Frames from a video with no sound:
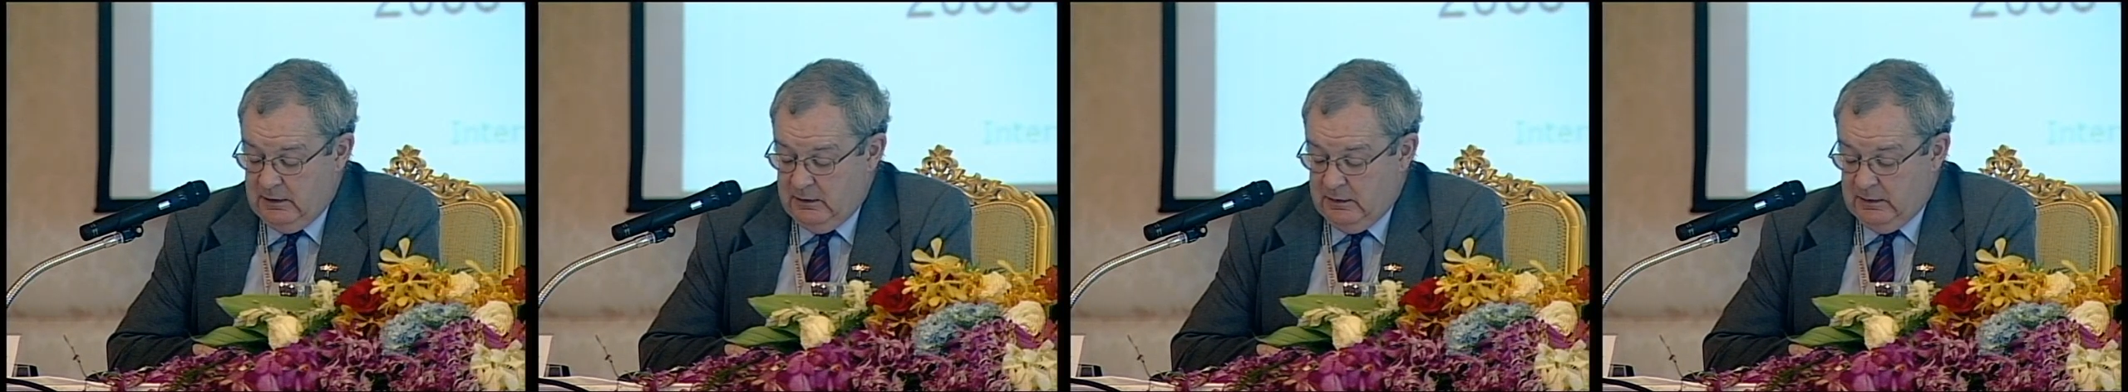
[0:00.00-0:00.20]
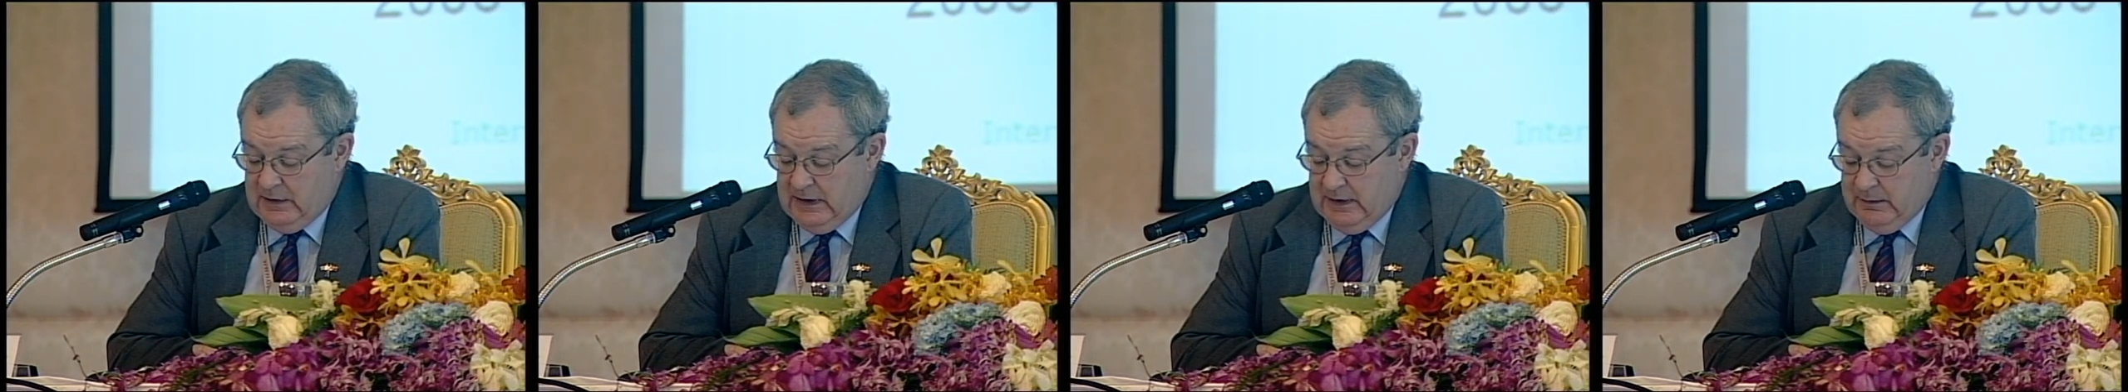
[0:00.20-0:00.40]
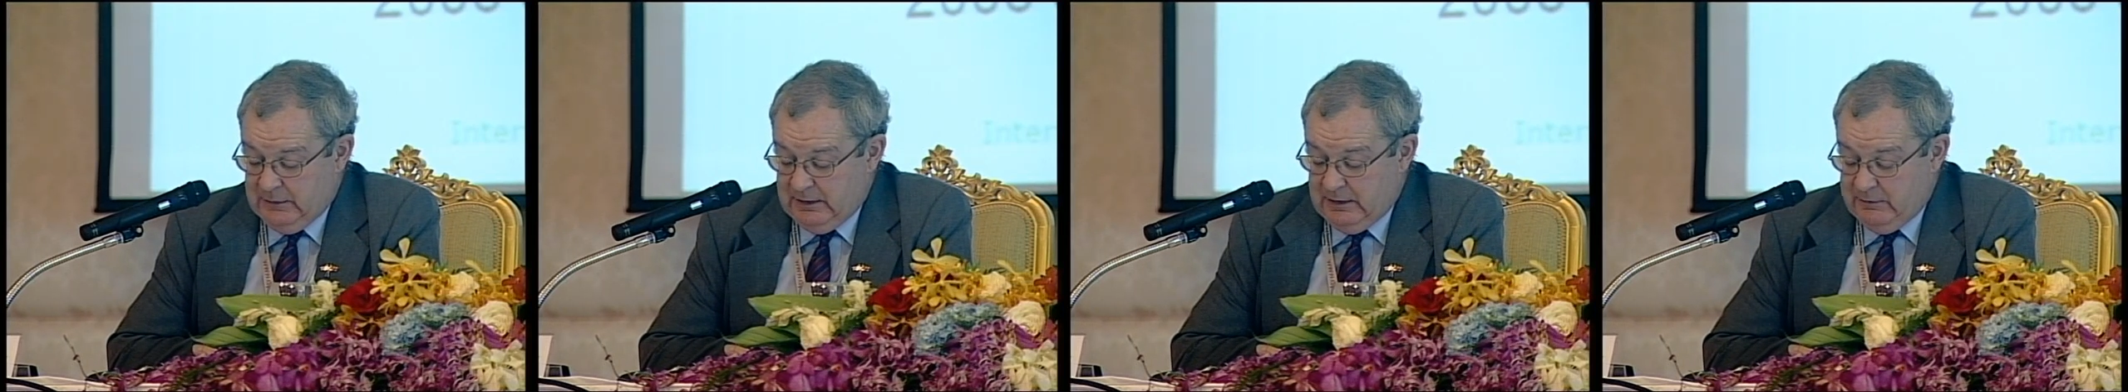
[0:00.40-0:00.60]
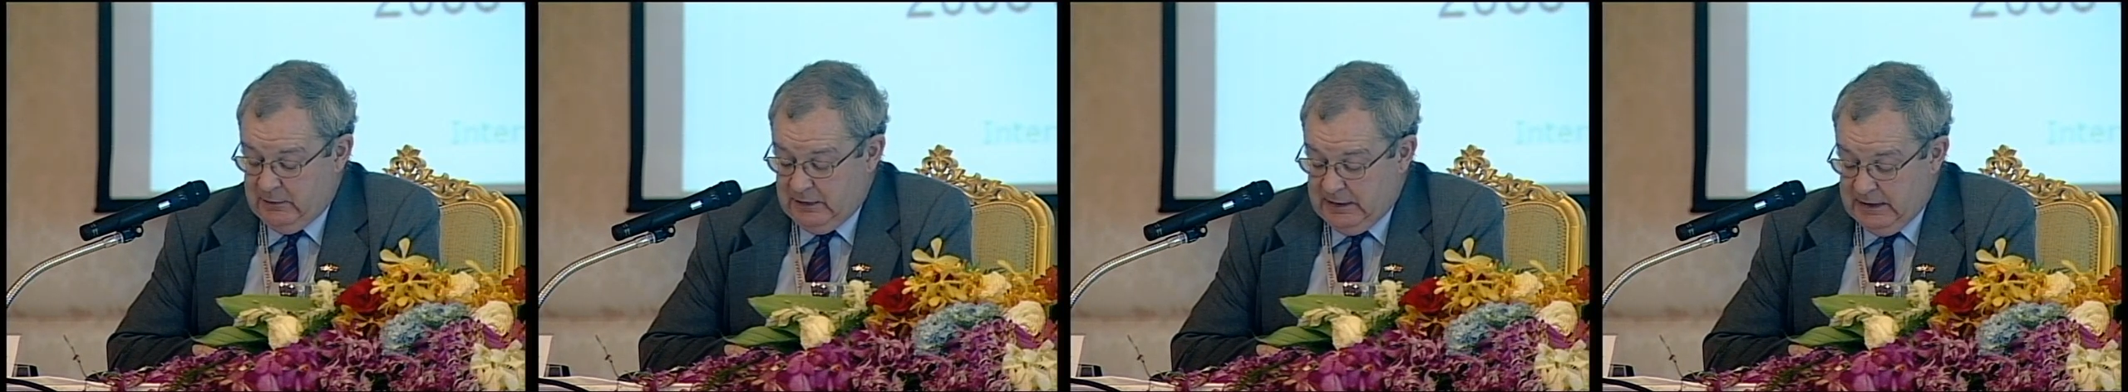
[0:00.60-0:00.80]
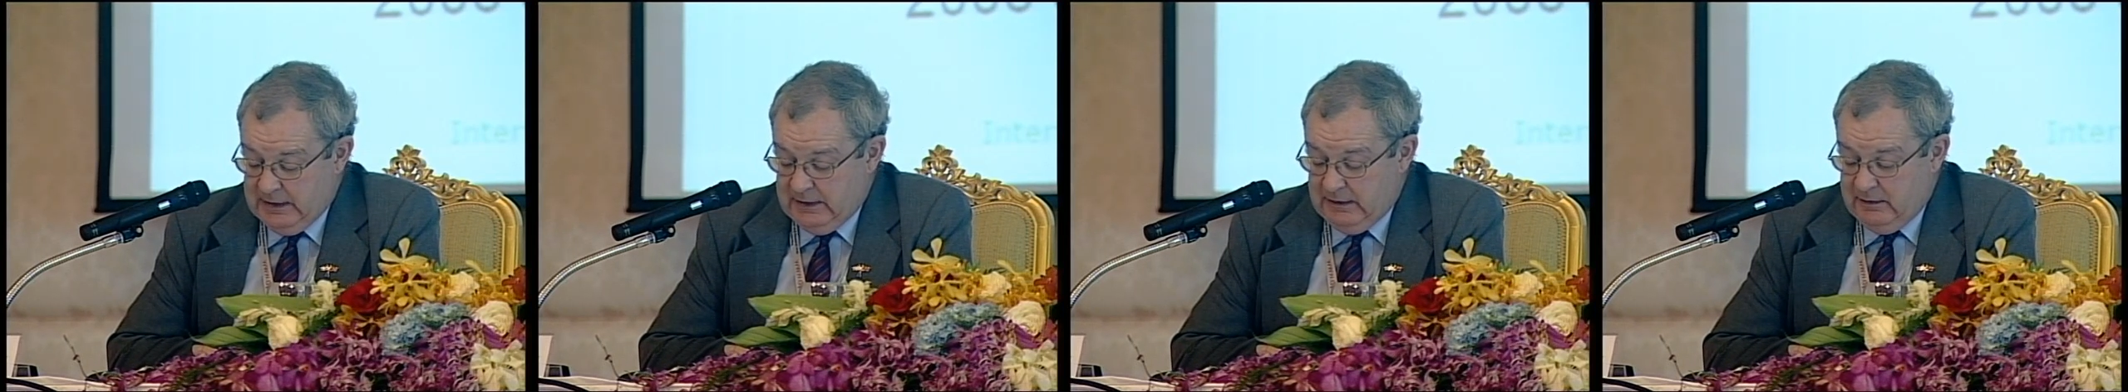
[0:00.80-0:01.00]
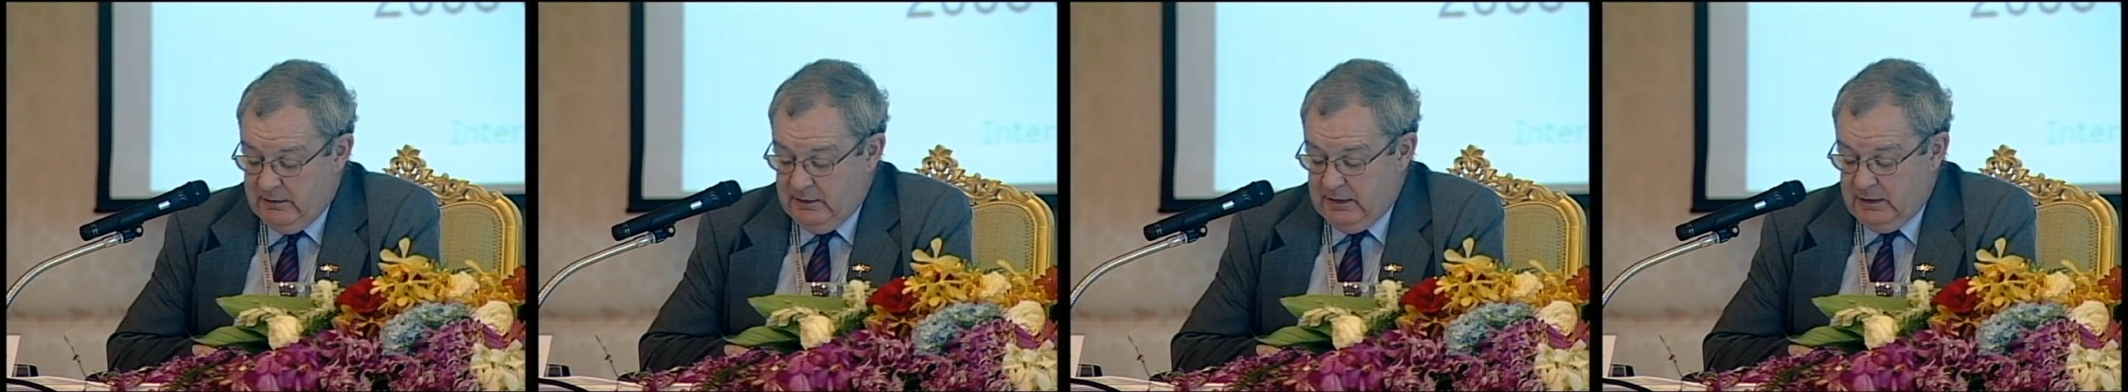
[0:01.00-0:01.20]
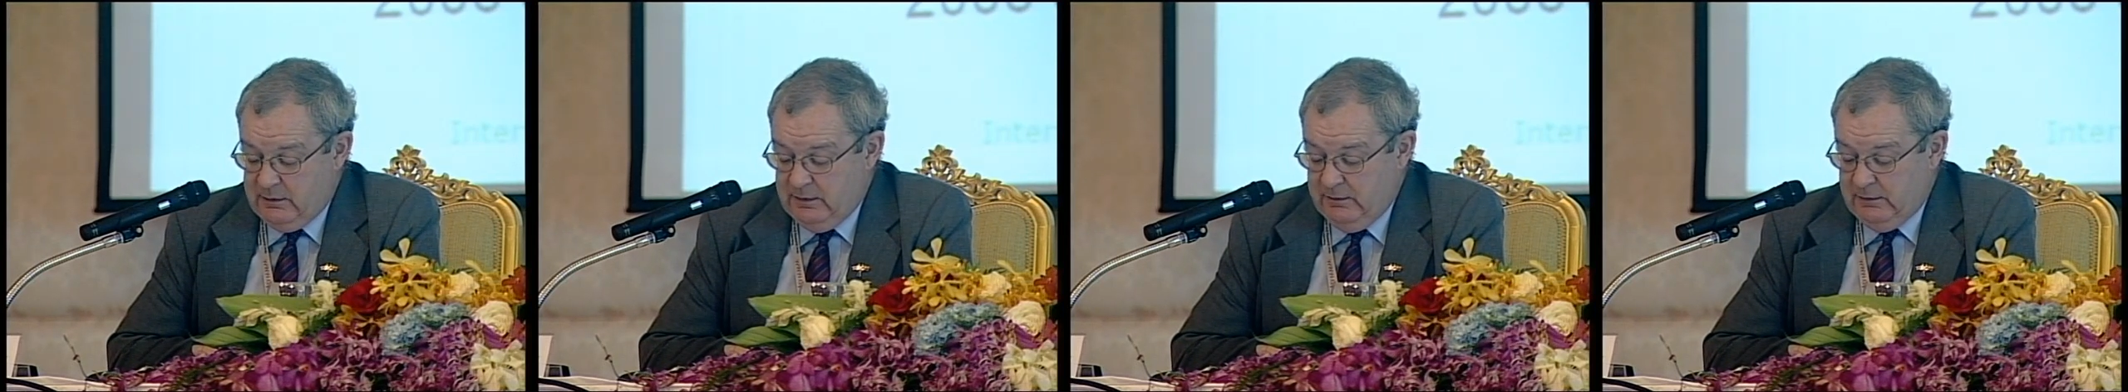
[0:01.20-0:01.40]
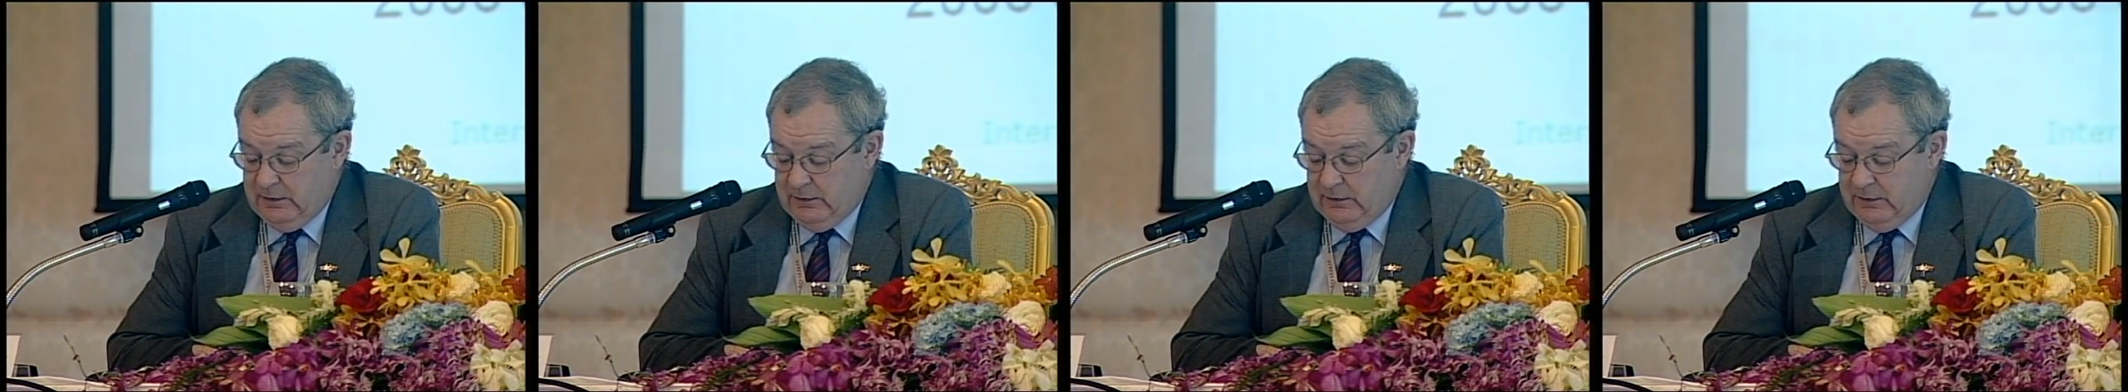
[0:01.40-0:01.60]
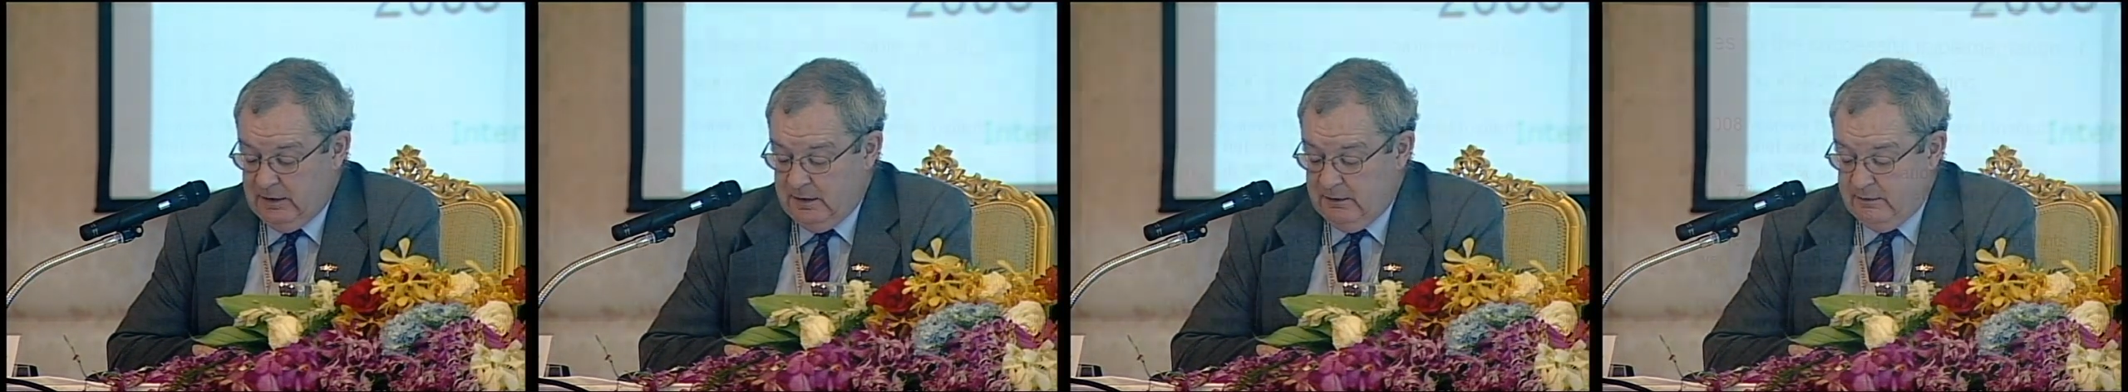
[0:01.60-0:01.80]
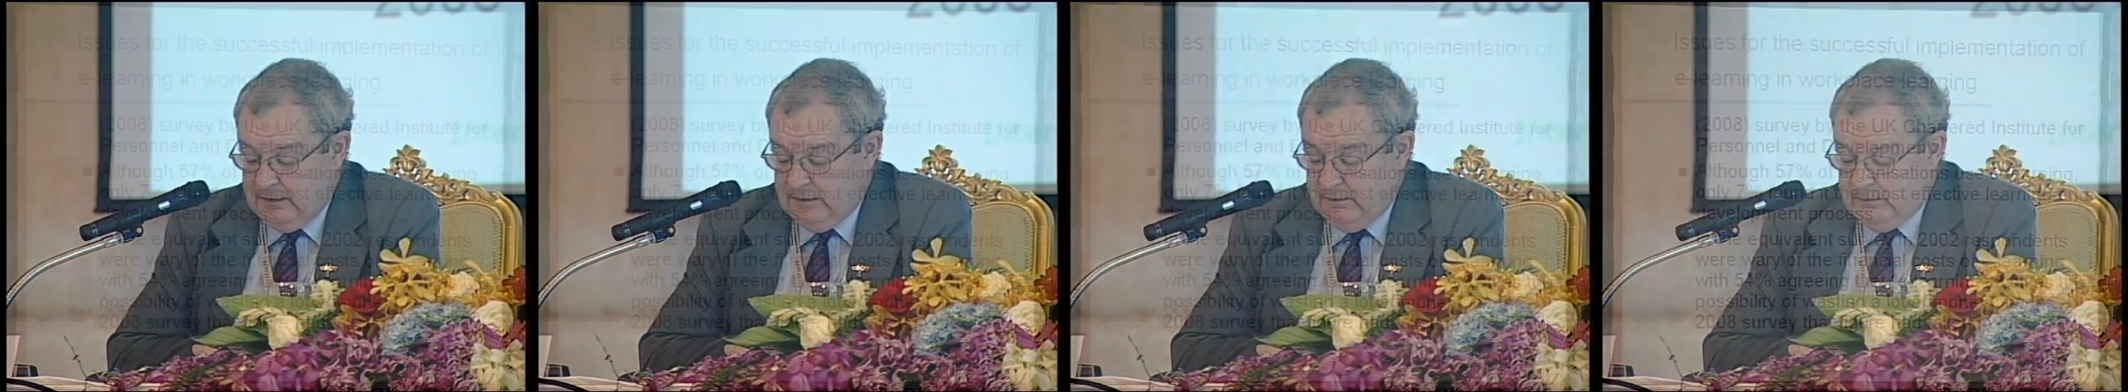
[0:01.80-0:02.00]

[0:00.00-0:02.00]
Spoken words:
which happens every year, in the equivalent survey of